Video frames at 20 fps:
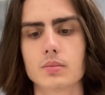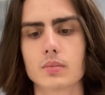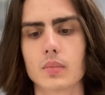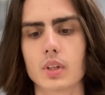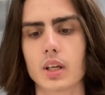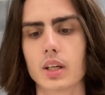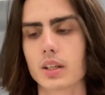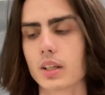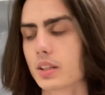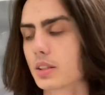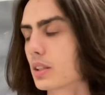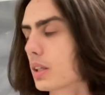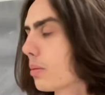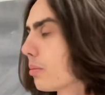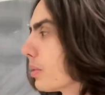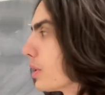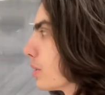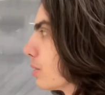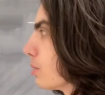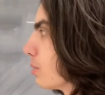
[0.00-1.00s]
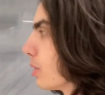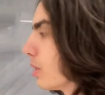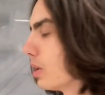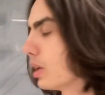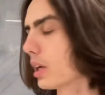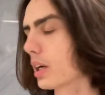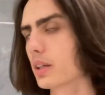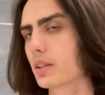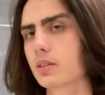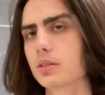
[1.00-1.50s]
I guess I might do a
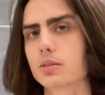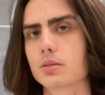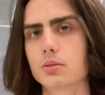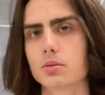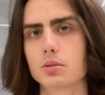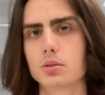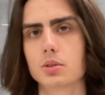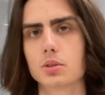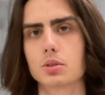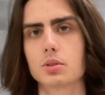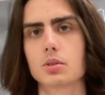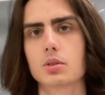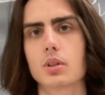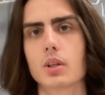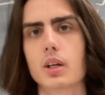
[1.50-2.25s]
lines to just